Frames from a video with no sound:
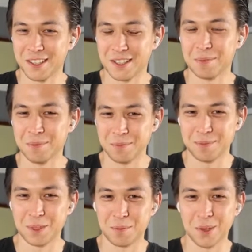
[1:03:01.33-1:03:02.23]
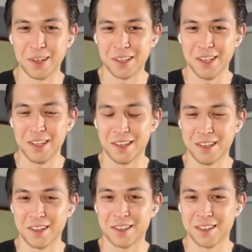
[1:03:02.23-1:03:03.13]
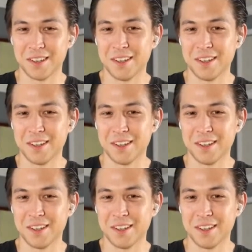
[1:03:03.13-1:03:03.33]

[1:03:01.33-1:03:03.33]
some real heat here.